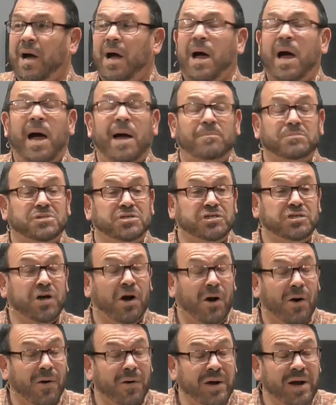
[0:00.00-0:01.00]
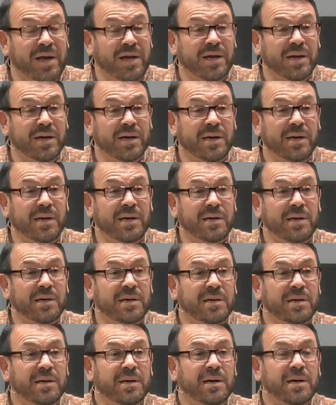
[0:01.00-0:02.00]
I'm sorry.
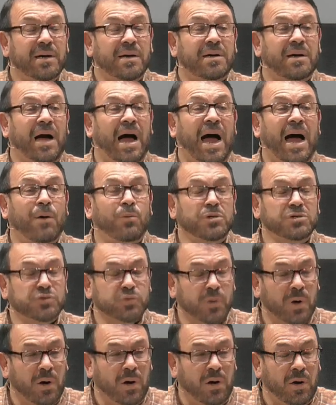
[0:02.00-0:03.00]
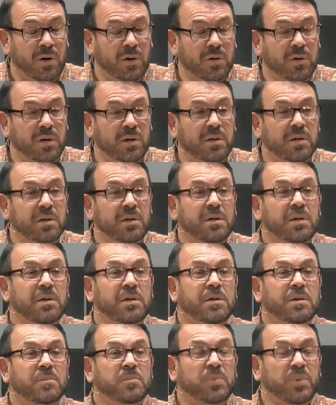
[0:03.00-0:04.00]
I was wrong.
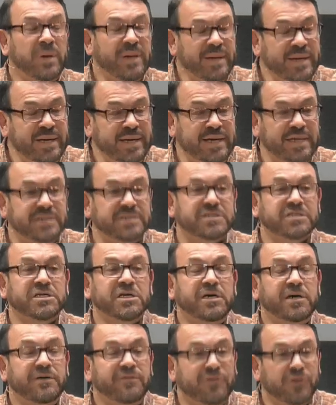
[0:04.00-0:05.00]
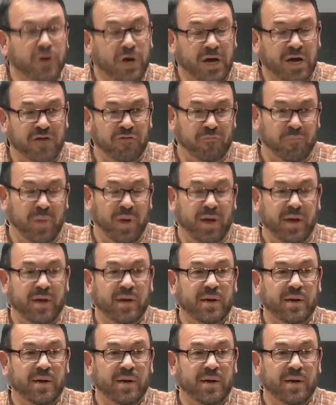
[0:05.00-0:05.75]
Please forgive me.